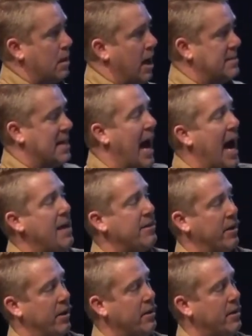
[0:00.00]
A
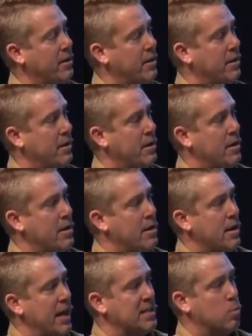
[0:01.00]
tither
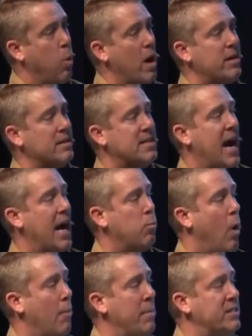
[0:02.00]
is, what does God
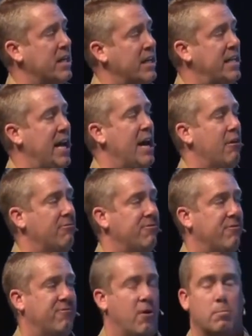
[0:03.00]
want me to give
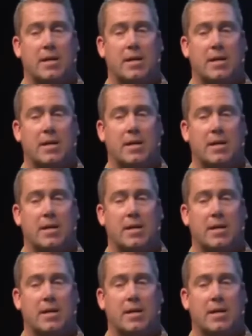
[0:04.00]
from